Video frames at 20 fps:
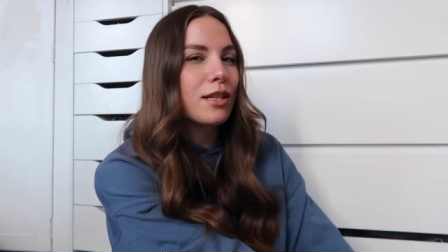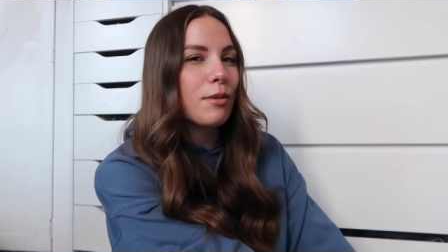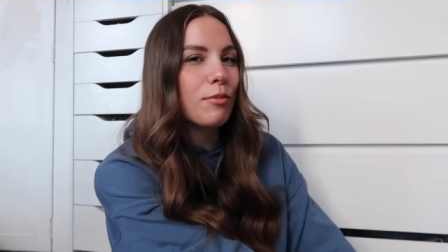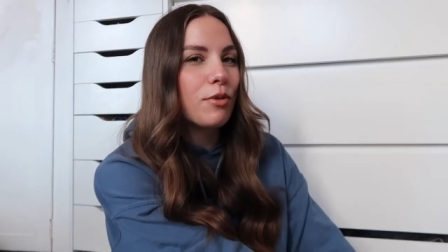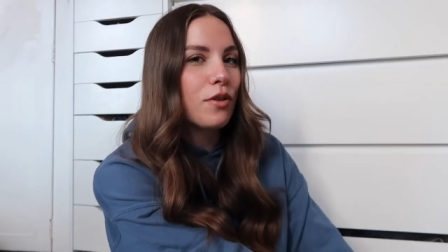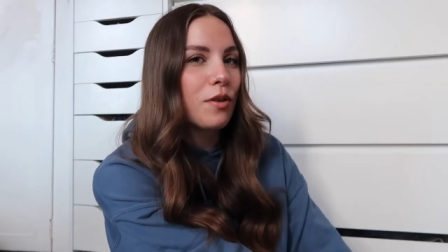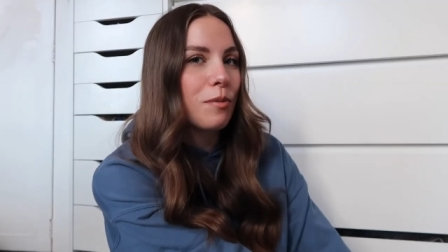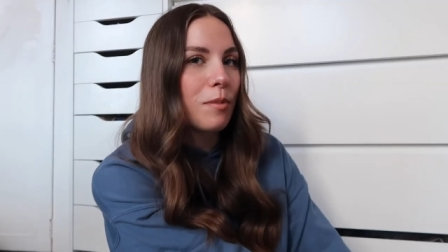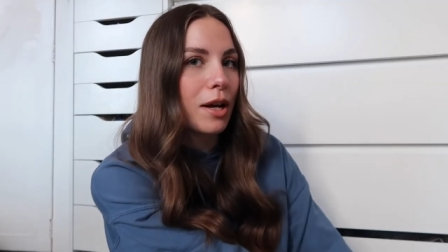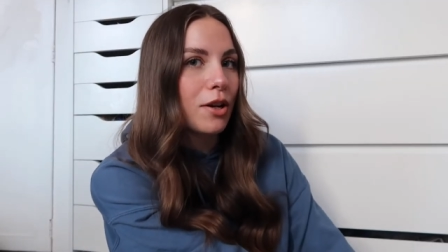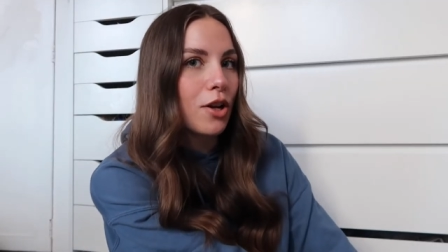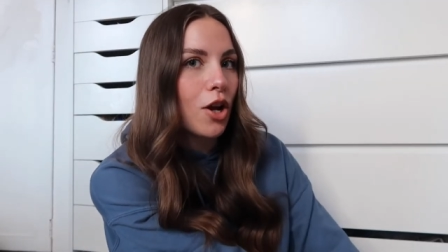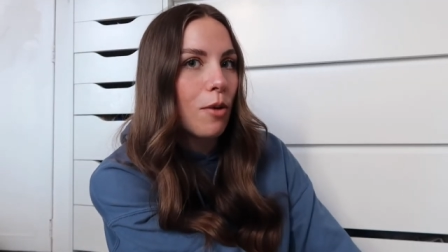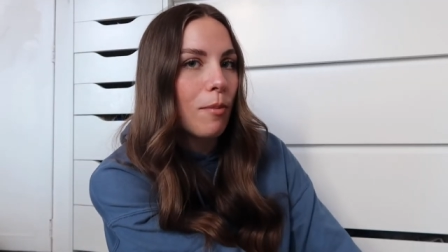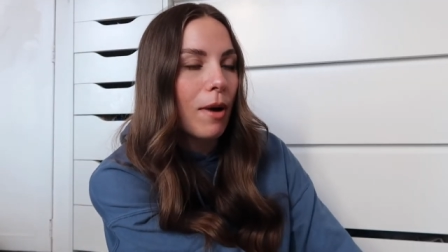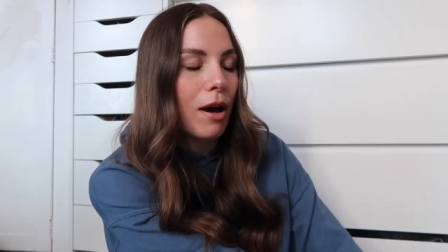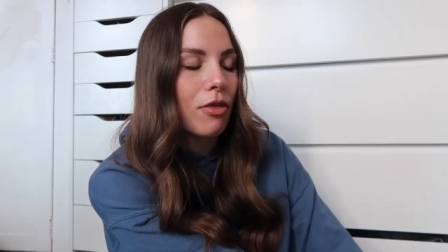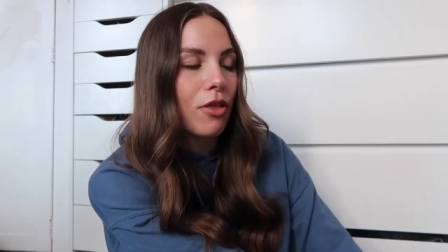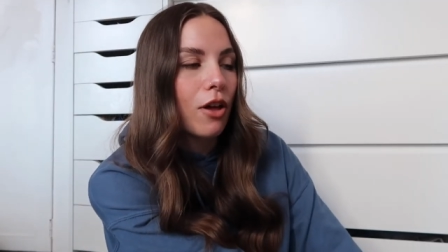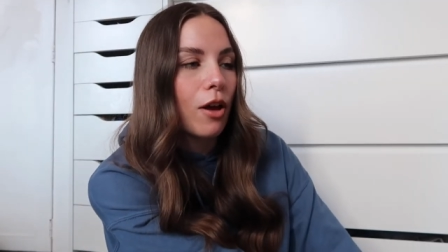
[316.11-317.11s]
Some of you might know
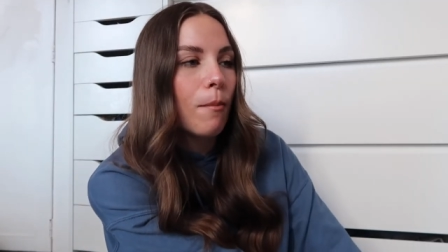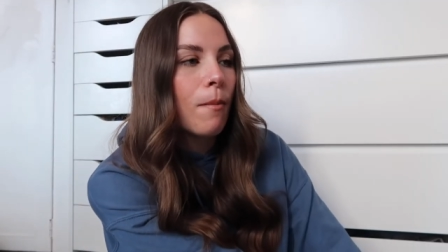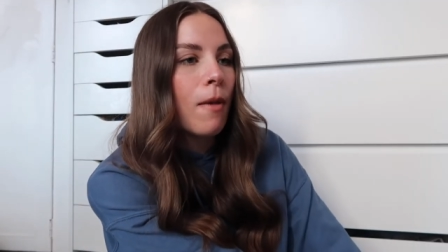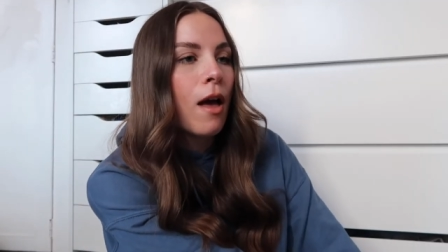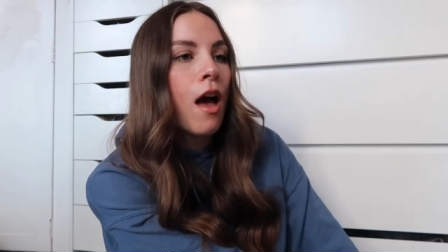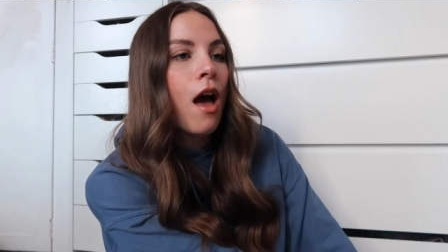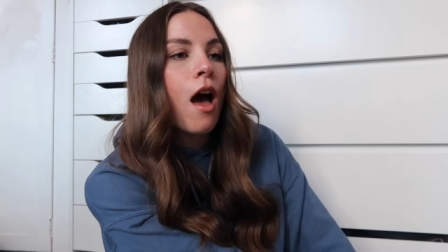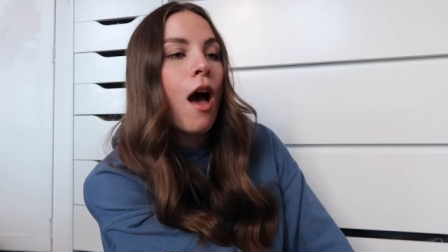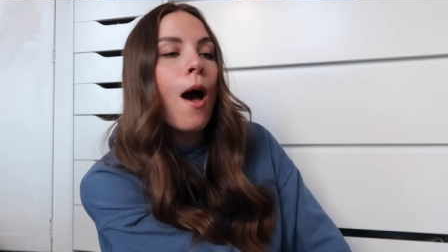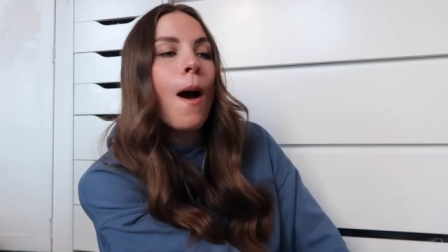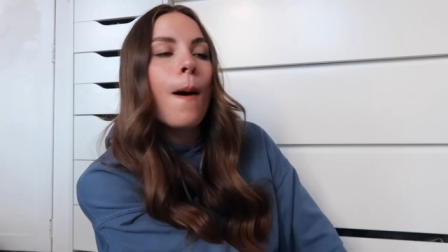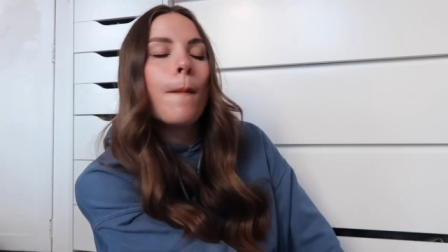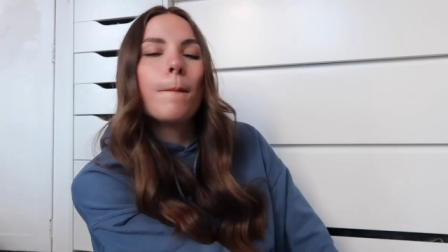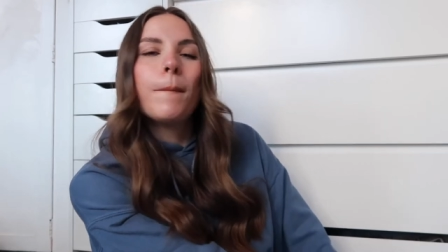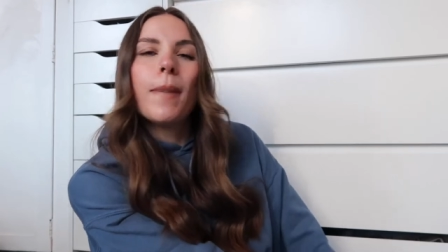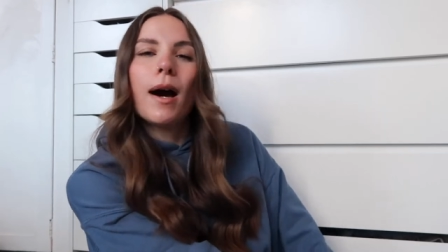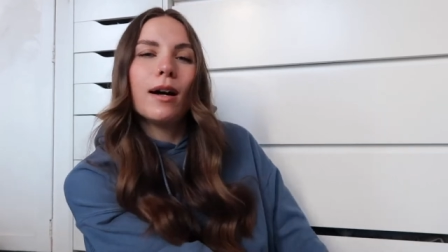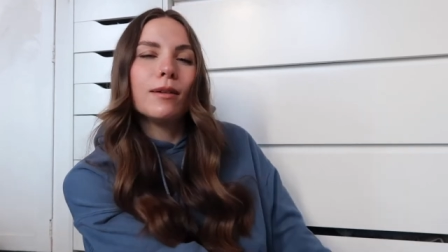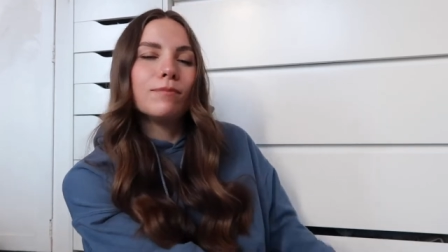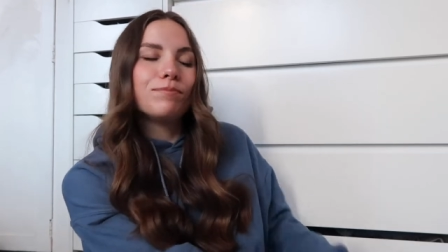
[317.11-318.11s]
about them,
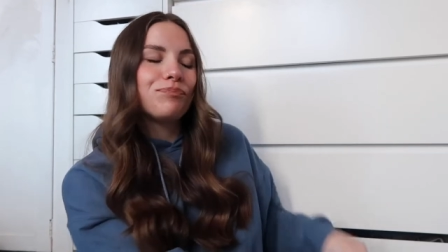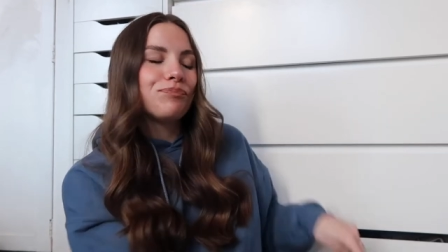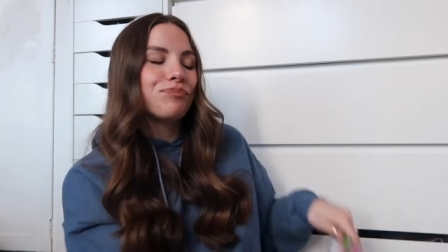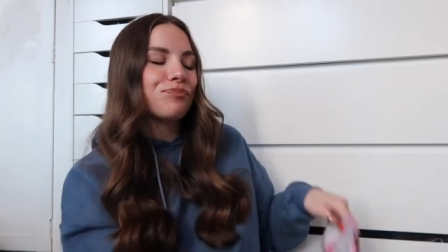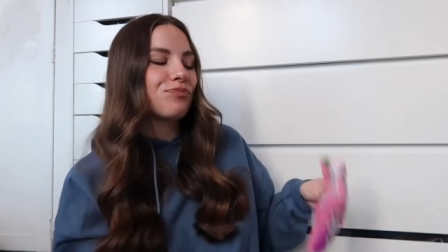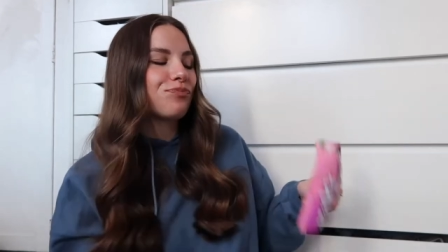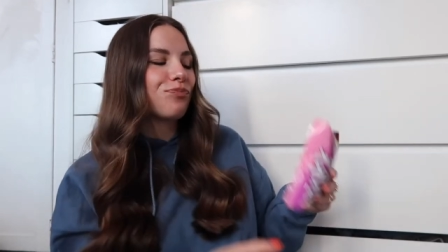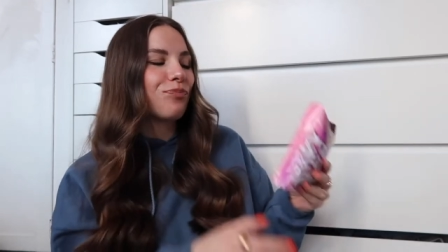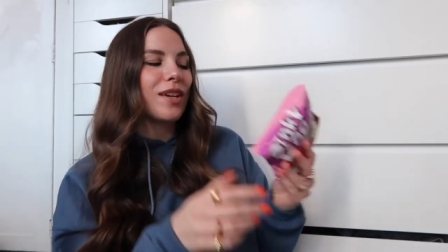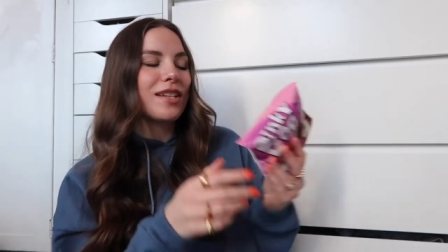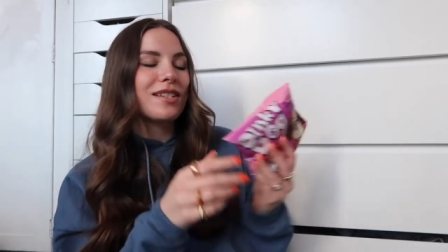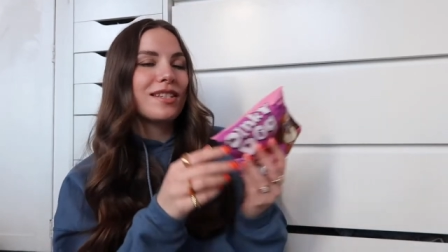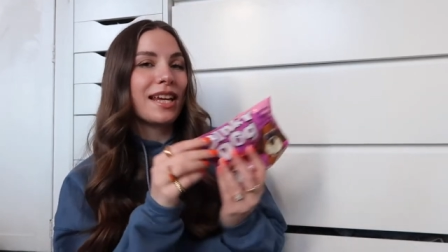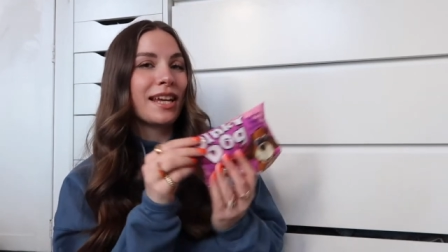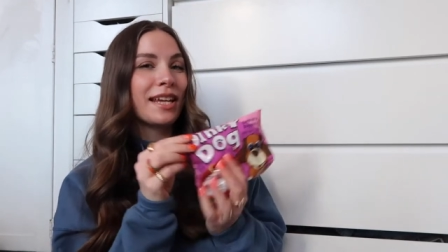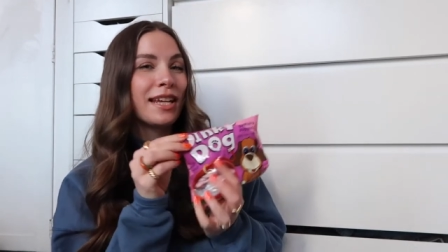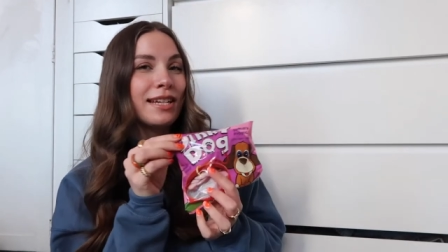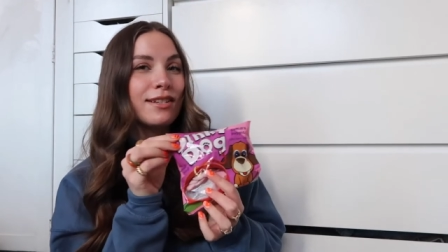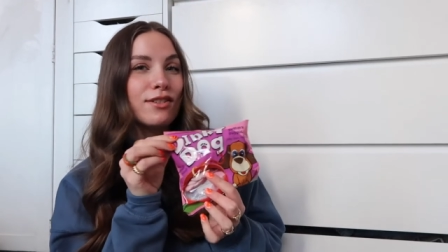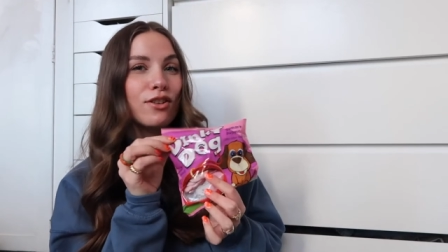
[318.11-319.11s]
but
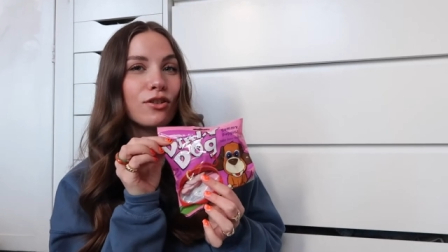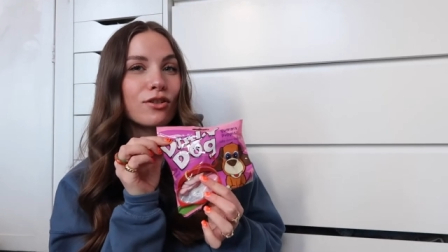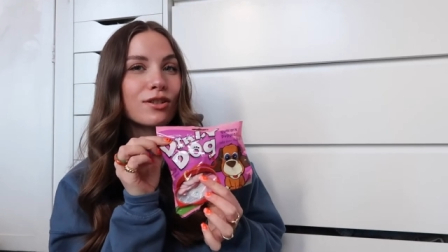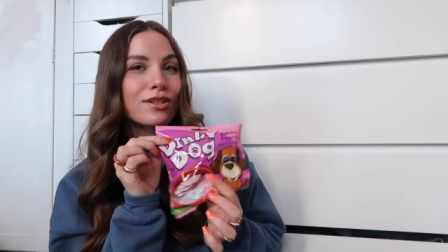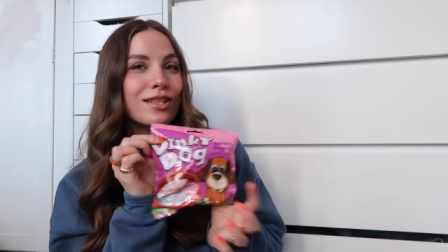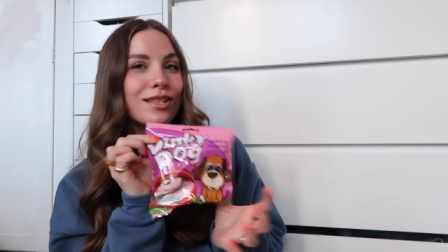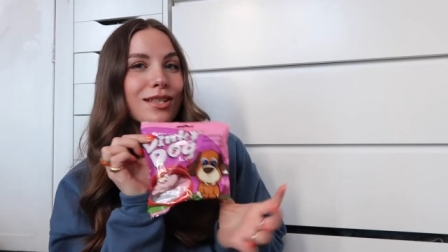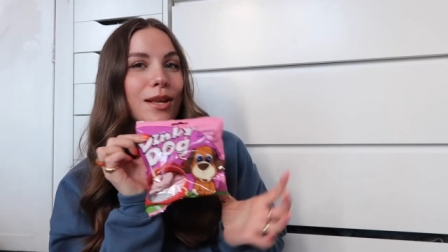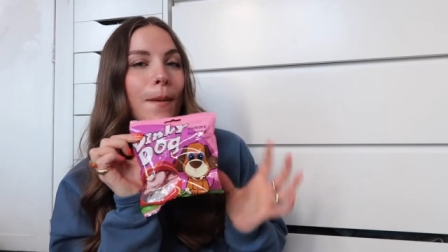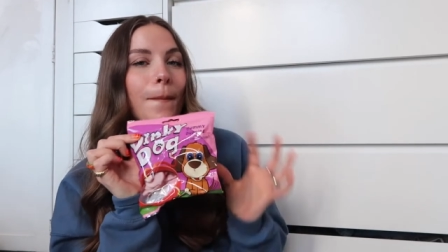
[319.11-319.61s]
Dinky Dogs